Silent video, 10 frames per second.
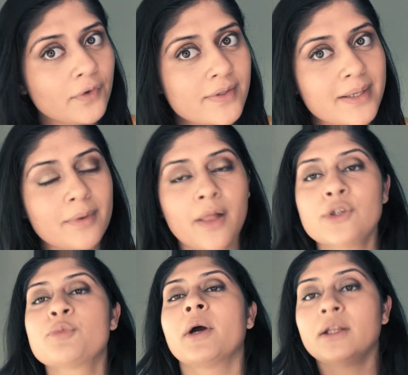they're the same
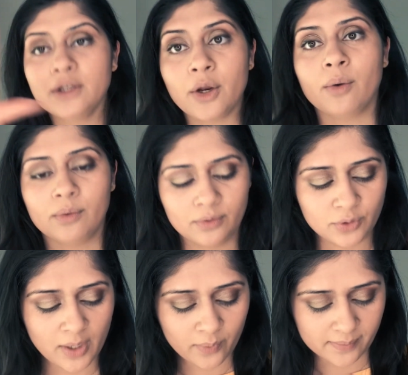colors, but you know, you
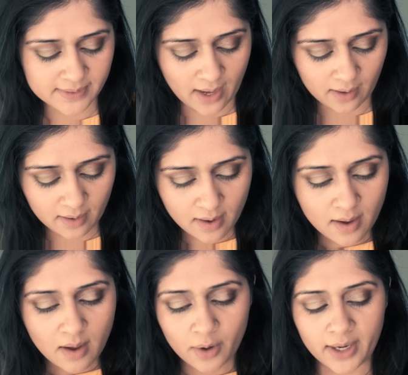get what I'm saying.
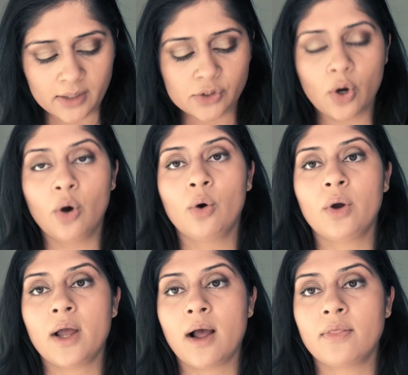Okay,
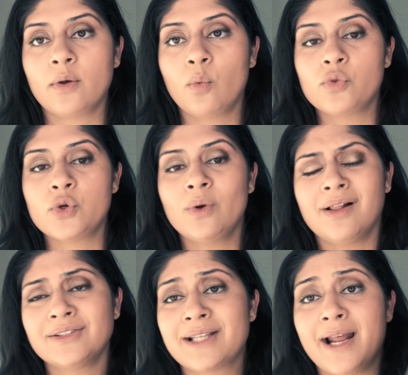so the two
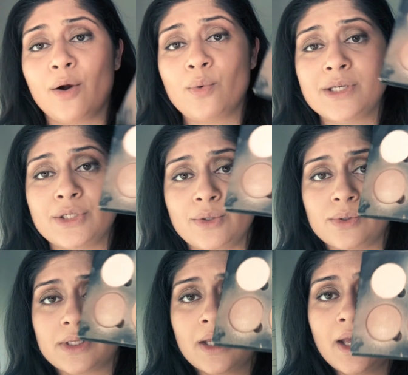colors that I always
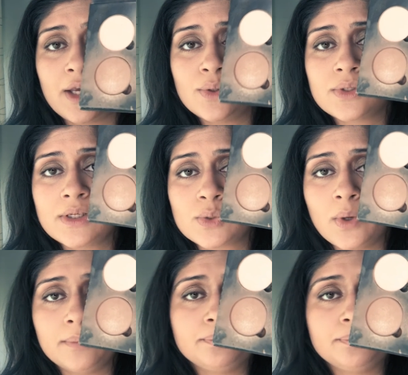use, I use this one.